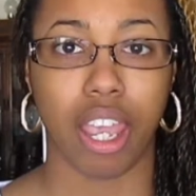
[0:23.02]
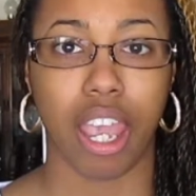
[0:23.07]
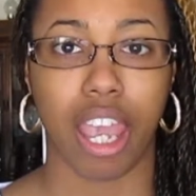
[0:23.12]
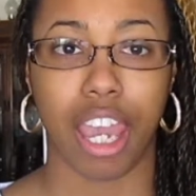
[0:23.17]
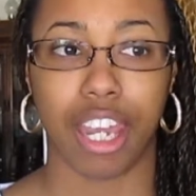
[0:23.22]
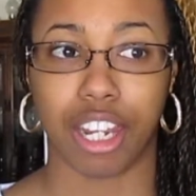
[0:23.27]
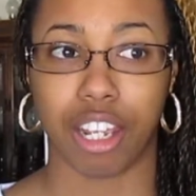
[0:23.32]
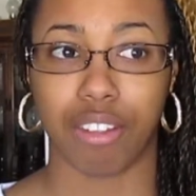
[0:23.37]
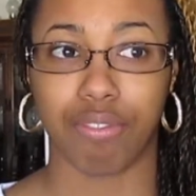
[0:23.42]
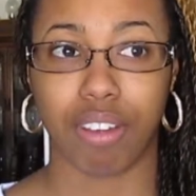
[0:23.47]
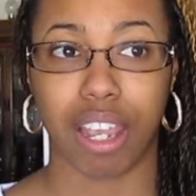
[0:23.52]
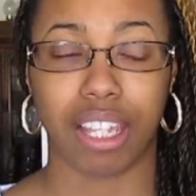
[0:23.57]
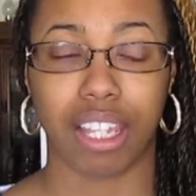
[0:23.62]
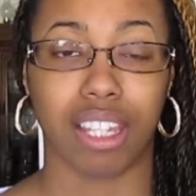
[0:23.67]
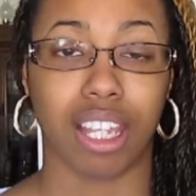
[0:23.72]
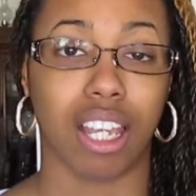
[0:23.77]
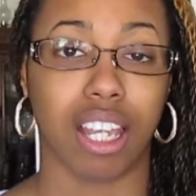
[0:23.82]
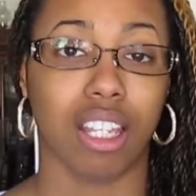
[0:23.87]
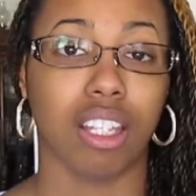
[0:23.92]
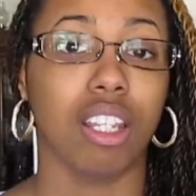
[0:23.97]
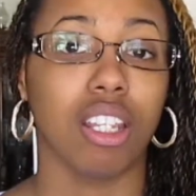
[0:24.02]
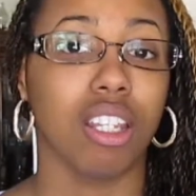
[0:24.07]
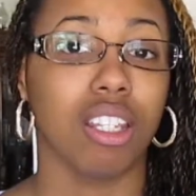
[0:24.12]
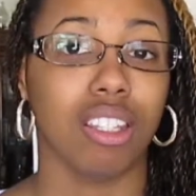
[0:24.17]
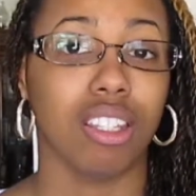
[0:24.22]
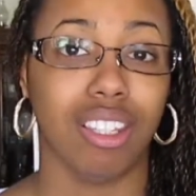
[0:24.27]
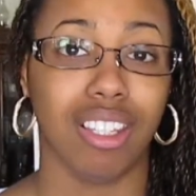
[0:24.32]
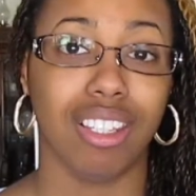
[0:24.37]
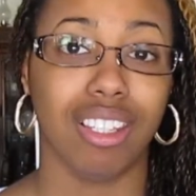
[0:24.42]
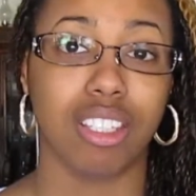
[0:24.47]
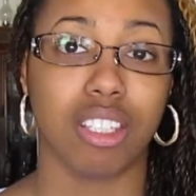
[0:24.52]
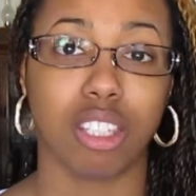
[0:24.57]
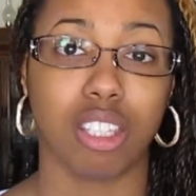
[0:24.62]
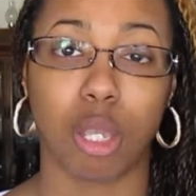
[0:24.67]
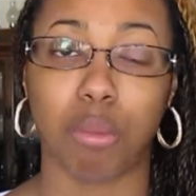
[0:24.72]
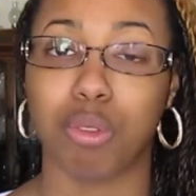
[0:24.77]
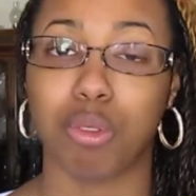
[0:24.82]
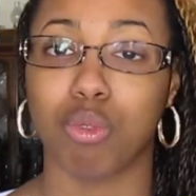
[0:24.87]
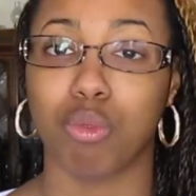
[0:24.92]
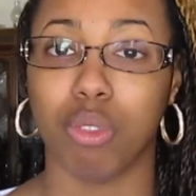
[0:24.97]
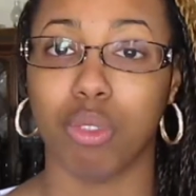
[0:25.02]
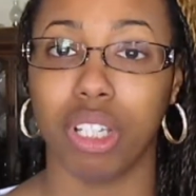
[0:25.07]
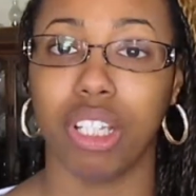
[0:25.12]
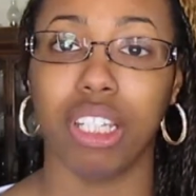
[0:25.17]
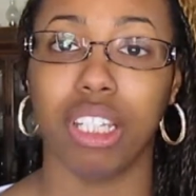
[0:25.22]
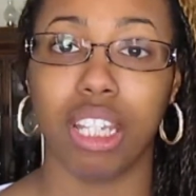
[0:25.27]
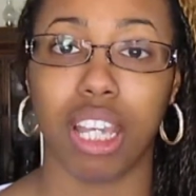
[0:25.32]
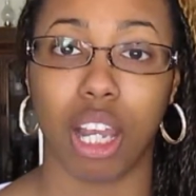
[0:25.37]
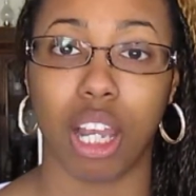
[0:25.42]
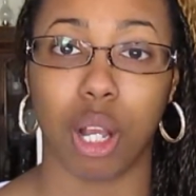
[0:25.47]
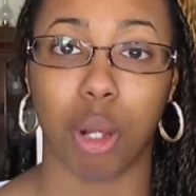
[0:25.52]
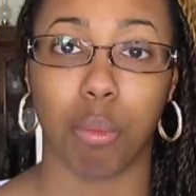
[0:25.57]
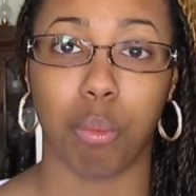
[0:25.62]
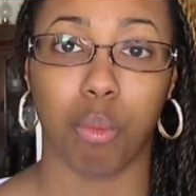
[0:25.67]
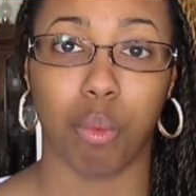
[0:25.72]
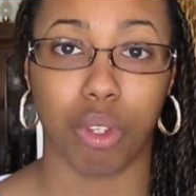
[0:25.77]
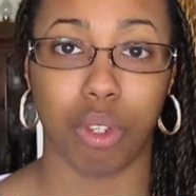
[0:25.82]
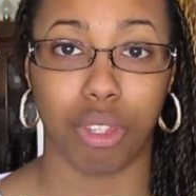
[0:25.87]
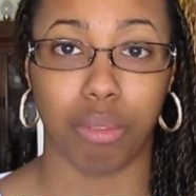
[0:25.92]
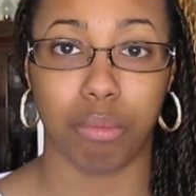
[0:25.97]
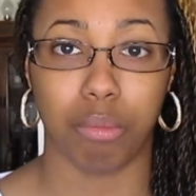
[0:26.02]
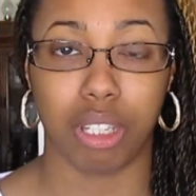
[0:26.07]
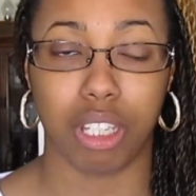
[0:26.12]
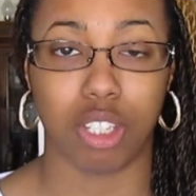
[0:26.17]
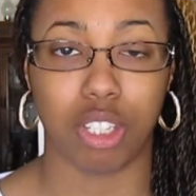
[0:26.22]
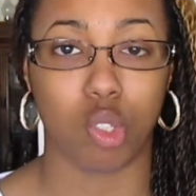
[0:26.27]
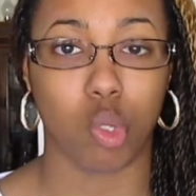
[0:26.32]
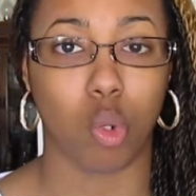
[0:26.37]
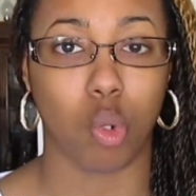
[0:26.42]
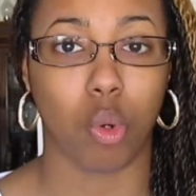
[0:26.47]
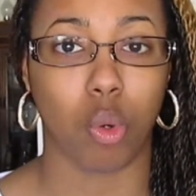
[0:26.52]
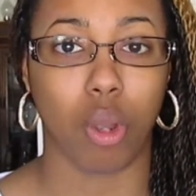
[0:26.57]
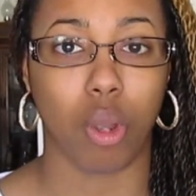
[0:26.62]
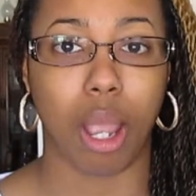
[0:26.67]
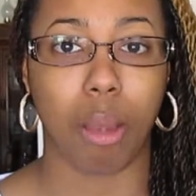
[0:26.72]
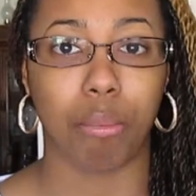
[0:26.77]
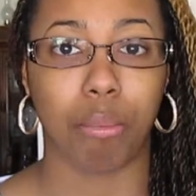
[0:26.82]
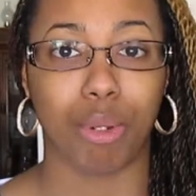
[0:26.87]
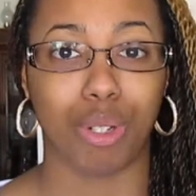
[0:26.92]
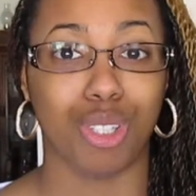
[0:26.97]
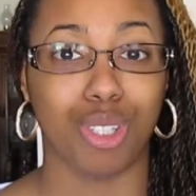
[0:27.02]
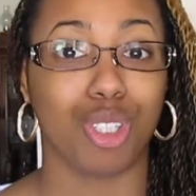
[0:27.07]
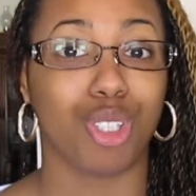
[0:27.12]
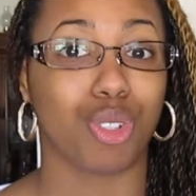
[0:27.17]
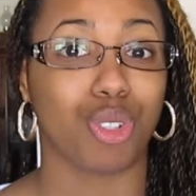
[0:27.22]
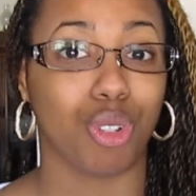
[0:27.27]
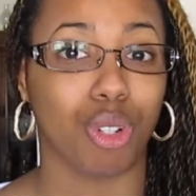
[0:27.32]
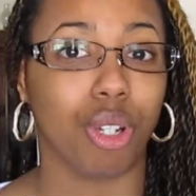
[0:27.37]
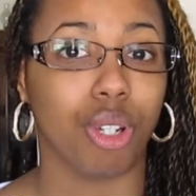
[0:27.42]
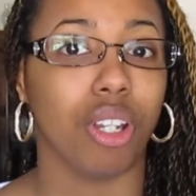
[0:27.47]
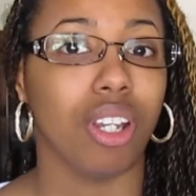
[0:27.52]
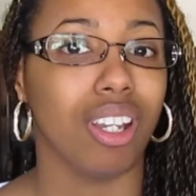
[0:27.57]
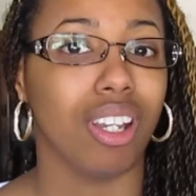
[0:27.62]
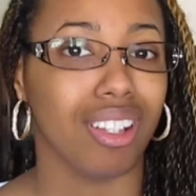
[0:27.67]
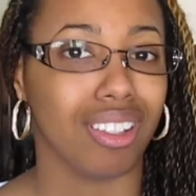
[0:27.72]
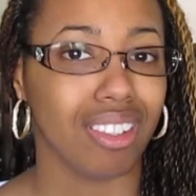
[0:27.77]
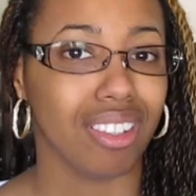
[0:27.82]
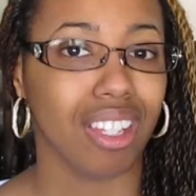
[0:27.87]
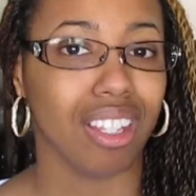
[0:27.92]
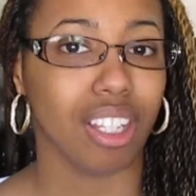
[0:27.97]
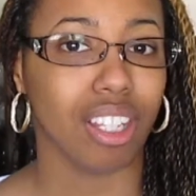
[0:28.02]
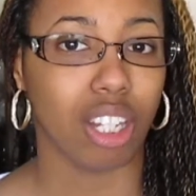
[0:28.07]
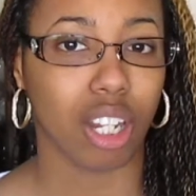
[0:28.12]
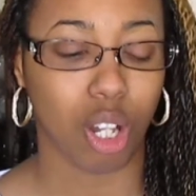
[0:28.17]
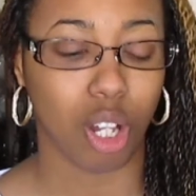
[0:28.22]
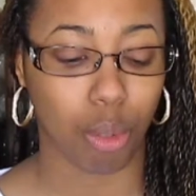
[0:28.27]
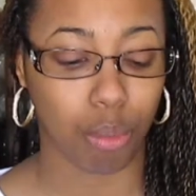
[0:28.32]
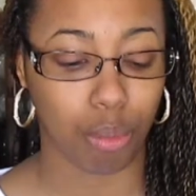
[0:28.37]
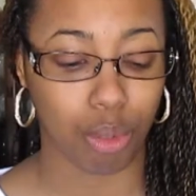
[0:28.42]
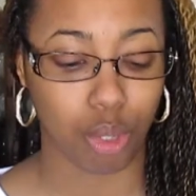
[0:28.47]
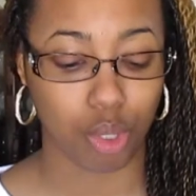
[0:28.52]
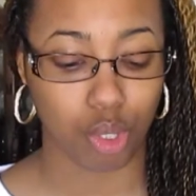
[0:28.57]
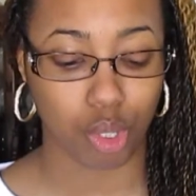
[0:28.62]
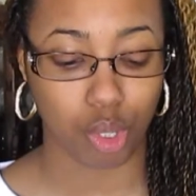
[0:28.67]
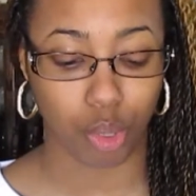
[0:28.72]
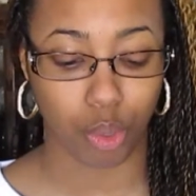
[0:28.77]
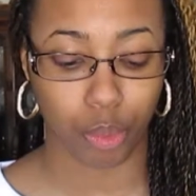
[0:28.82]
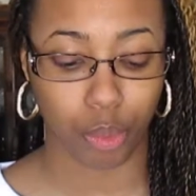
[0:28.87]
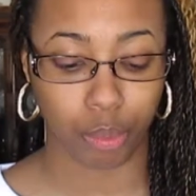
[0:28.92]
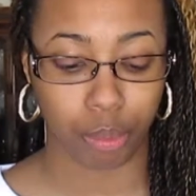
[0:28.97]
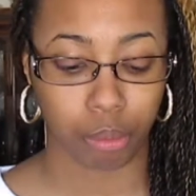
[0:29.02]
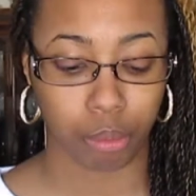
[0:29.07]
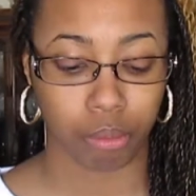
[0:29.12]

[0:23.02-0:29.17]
And I find that these tips really help with me, so I'm pretty sure they can help you too.